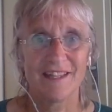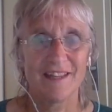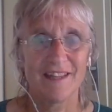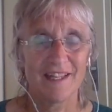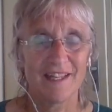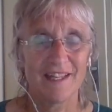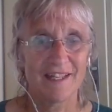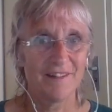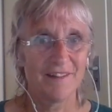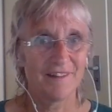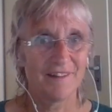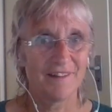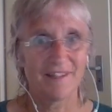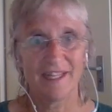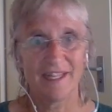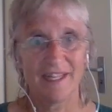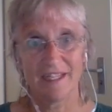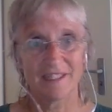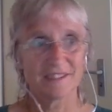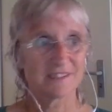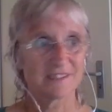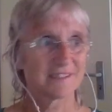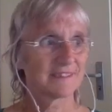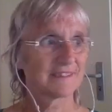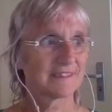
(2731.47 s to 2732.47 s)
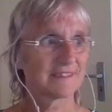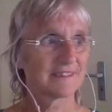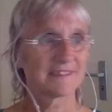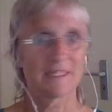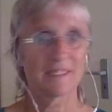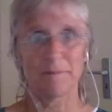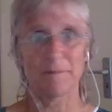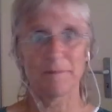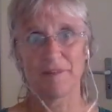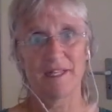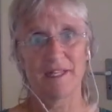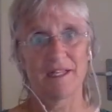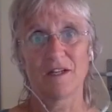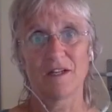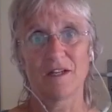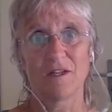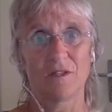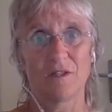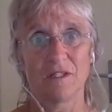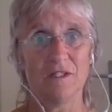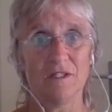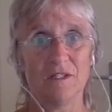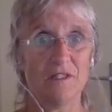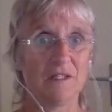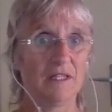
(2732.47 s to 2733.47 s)
then there is something
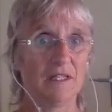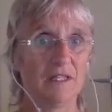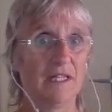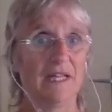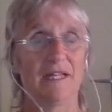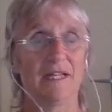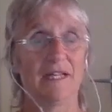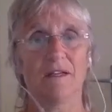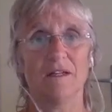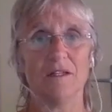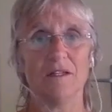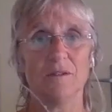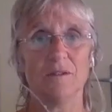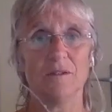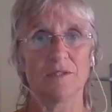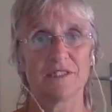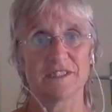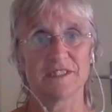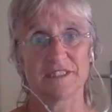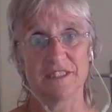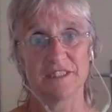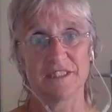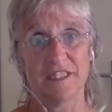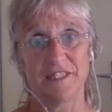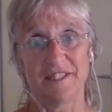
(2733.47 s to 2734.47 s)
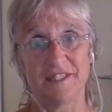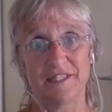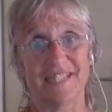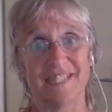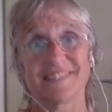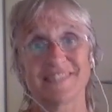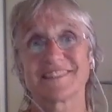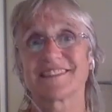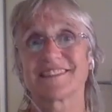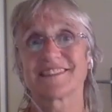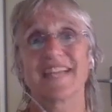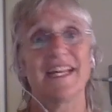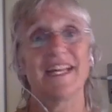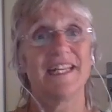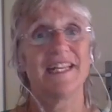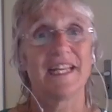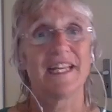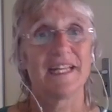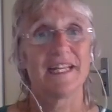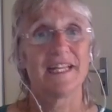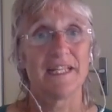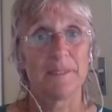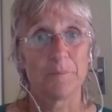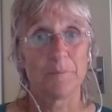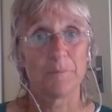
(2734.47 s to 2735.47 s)
going on, like, oh, it's not that steady
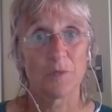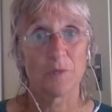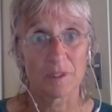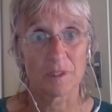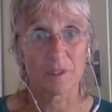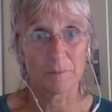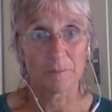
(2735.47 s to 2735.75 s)
anymore,